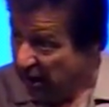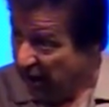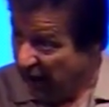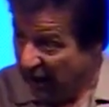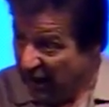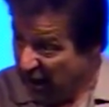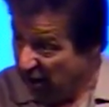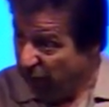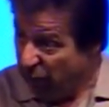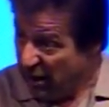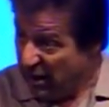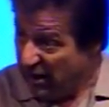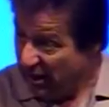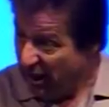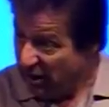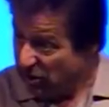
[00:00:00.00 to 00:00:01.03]
I think if we
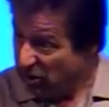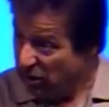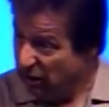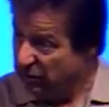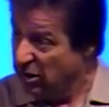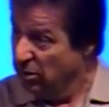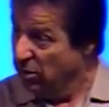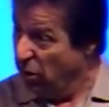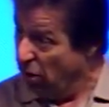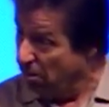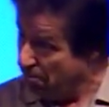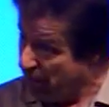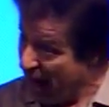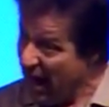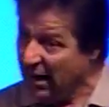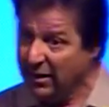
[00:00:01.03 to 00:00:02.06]
get honest long enough and look
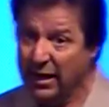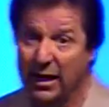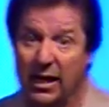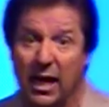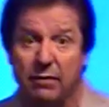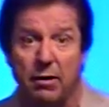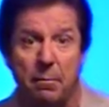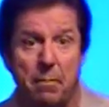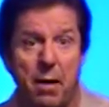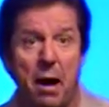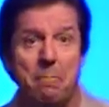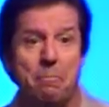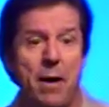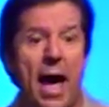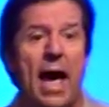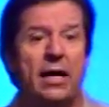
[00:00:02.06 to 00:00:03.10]
back, take kind of a, a
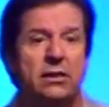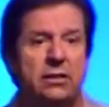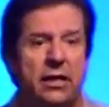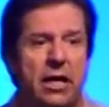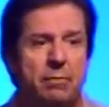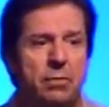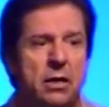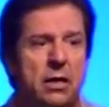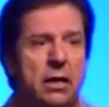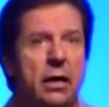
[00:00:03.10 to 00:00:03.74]
back step